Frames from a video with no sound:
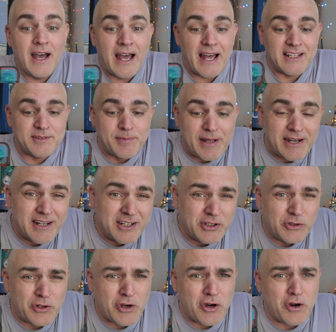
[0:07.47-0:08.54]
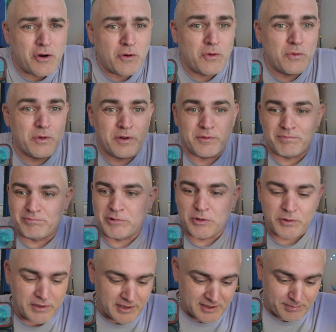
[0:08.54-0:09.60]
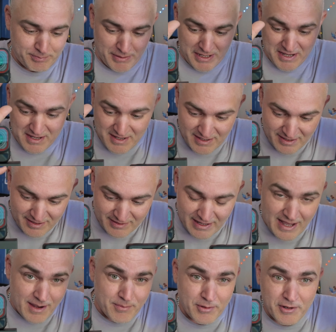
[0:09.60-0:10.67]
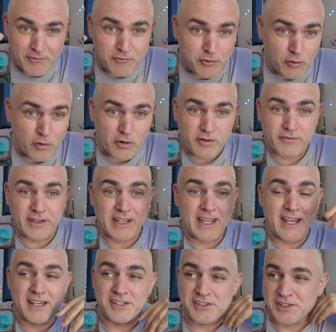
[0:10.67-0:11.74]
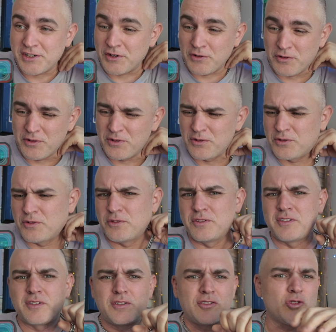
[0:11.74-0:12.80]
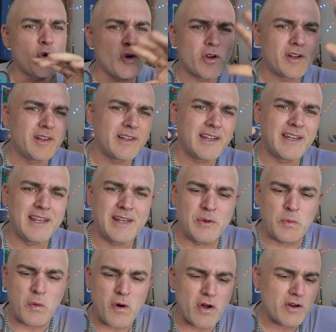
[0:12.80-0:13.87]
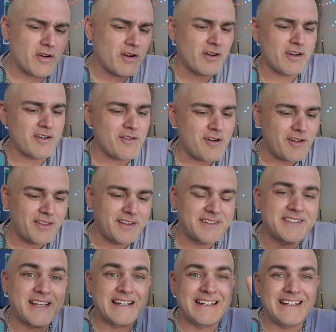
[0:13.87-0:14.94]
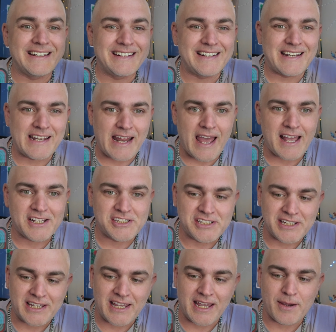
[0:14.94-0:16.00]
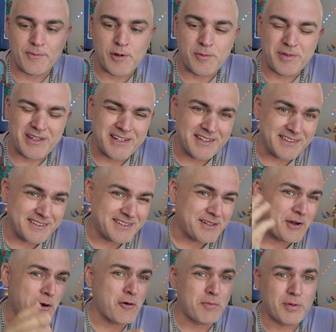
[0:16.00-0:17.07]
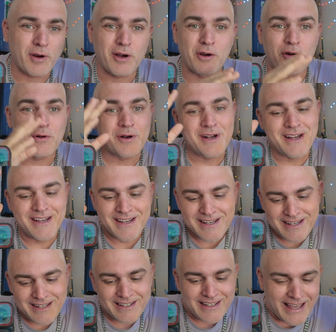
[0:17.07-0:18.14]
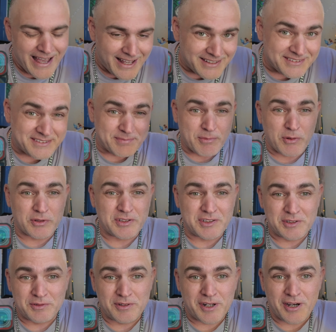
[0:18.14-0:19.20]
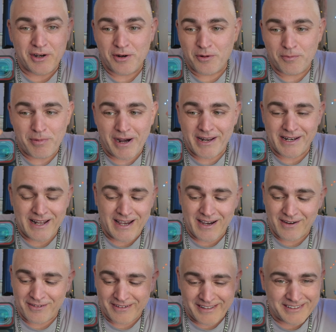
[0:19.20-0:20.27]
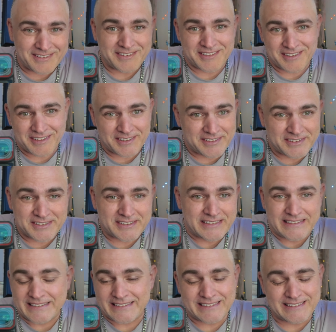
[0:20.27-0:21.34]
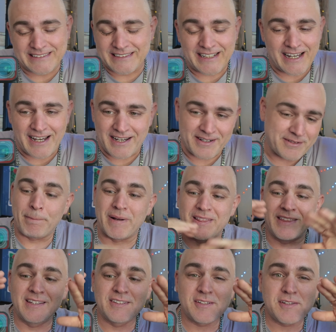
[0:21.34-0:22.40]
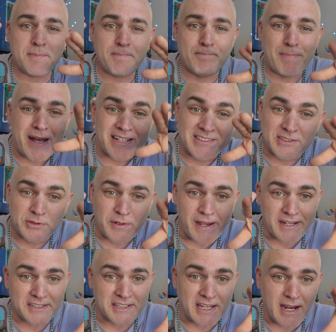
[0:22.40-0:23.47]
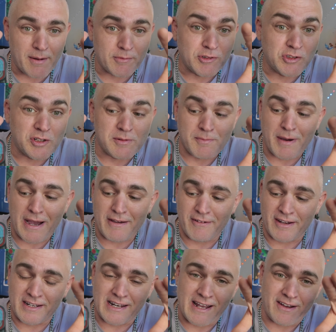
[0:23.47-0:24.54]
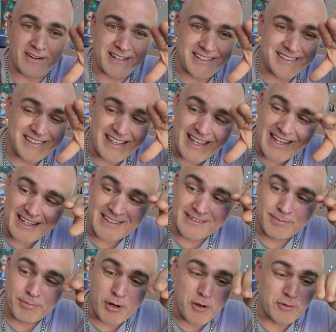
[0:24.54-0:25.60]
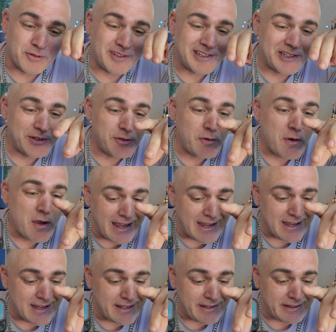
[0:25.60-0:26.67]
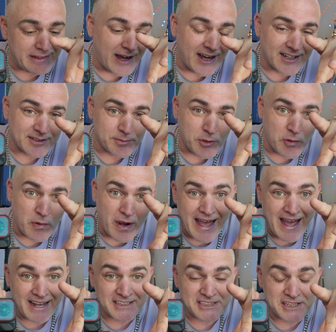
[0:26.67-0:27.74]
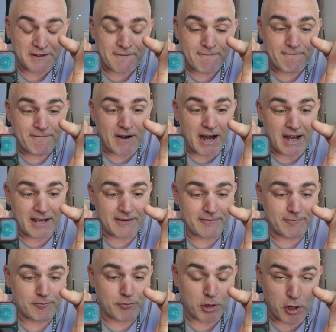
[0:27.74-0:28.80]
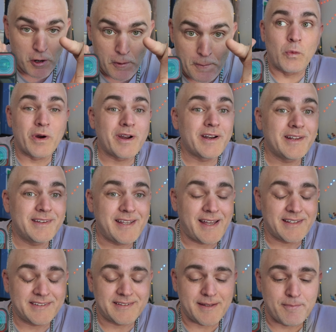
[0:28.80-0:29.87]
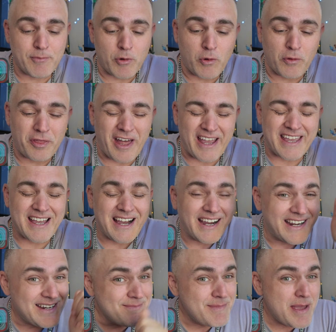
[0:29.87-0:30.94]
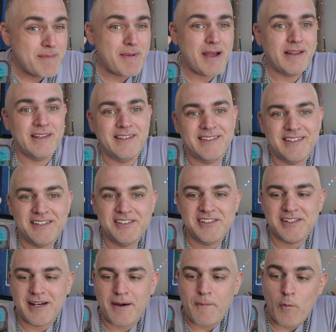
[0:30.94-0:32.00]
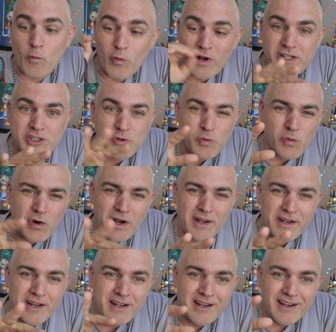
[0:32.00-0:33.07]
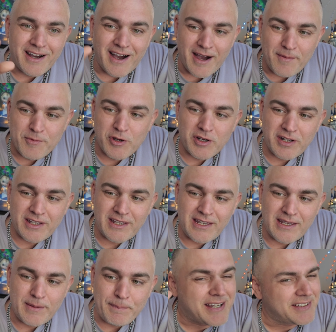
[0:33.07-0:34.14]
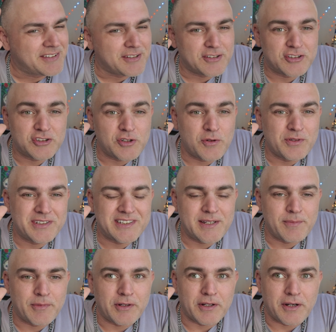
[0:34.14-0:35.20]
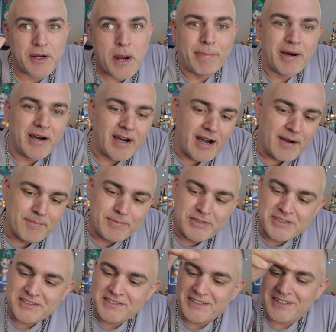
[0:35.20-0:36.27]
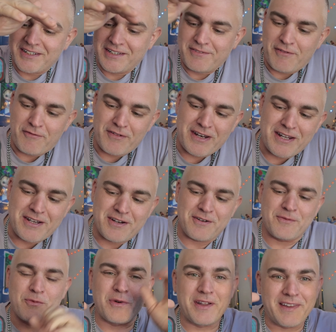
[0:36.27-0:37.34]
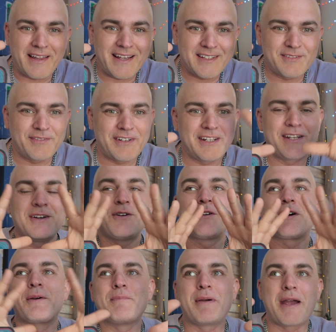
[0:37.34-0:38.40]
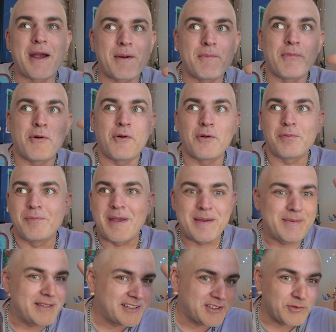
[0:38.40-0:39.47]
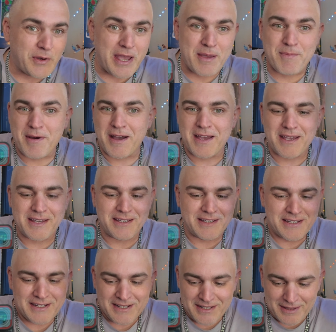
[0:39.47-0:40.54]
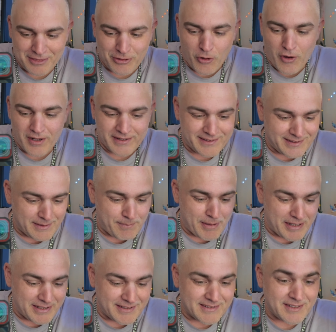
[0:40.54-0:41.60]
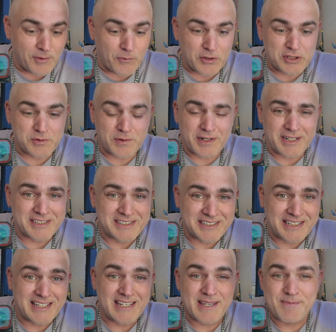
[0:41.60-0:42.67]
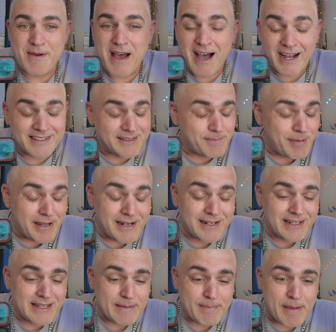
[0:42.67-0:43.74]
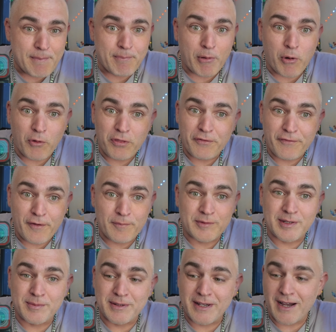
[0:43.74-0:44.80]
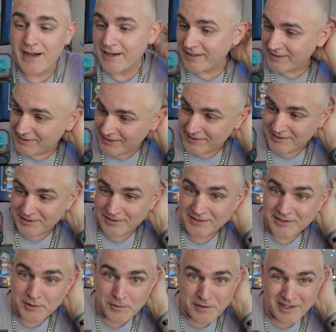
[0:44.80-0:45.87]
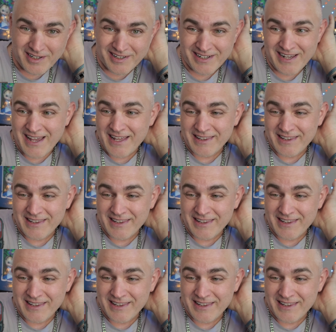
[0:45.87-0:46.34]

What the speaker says: As many of you know, we're doing this big elaborate Florida vacation cruise, snorkeling, water, all this. I needed an action camera because the GoPro, as most of you know by now, is just, yeah. But these are the best two action cameras you can buy right now. It is the Ace Pro 2 and Osmo Action 5 Pro. We're gonna test them both. I kind of made my decision up which one I'm gonna keep because they're so similar. But I'm just gonna leave a video, one last video to compare them both, maybe sway my thoughts and opinions on which one I should keep. I debated keeping both of them, to be honest, because they're so good.